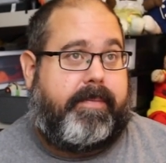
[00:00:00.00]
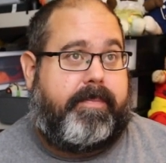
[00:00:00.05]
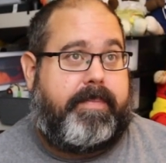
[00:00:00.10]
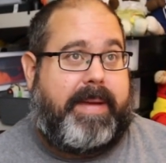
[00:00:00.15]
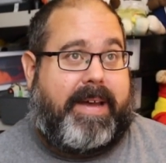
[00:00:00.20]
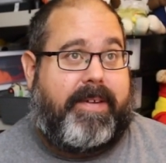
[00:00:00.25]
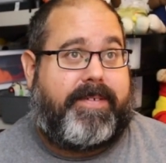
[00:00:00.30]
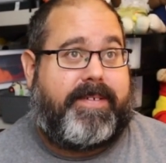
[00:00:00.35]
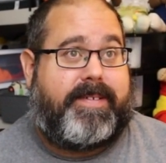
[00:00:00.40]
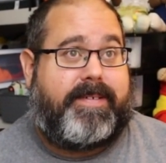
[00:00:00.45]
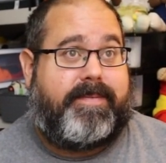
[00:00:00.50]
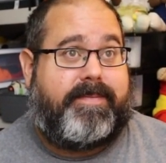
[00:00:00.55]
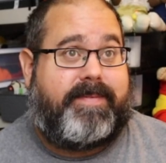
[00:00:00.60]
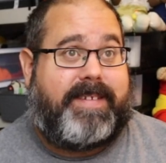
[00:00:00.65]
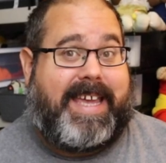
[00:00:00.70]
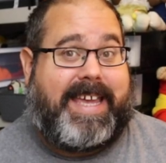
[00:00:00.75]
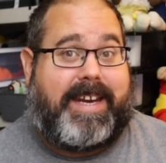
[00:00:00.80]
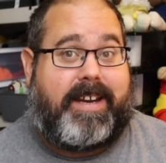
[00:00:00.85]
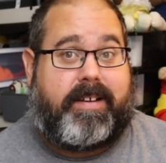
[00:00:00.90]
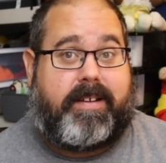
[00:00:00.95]
about
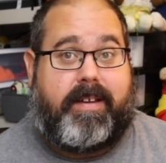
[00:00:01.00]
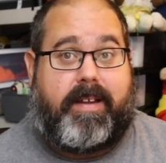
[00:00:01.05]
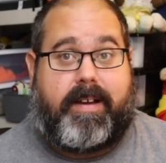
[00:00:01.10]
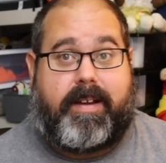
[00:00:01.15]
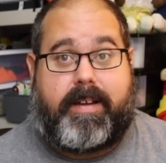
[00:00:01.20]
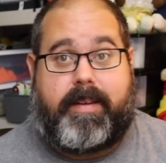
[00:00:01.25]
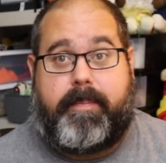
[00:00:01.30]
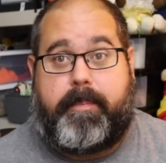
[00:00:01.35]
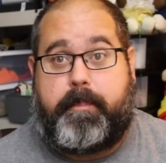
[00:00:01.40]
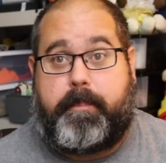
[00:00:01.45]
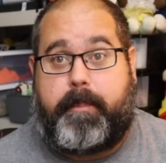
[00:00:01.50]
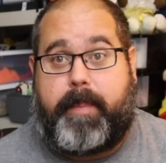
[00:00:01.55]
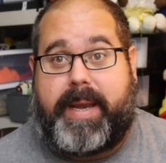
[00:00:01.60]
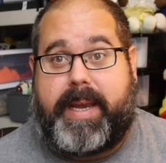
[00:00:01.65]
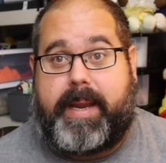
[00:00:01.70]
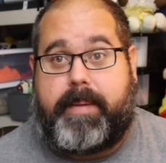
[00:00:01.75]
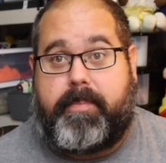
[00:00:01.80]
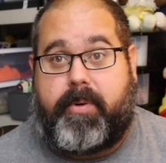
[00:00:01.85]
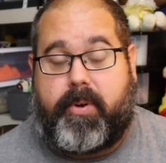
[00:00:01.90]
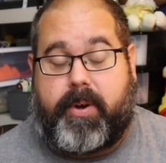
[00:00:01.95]
10 o'clock
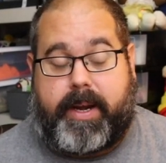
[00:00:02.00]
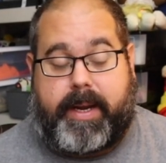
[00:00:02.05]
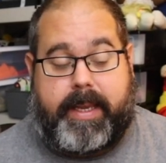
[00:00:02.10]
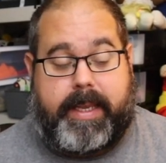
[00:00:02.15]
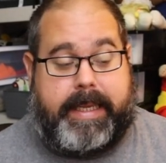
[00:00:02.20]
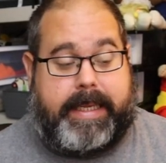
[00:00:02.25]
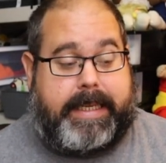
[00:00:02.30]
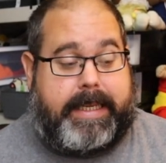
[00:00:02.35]
Monday morning.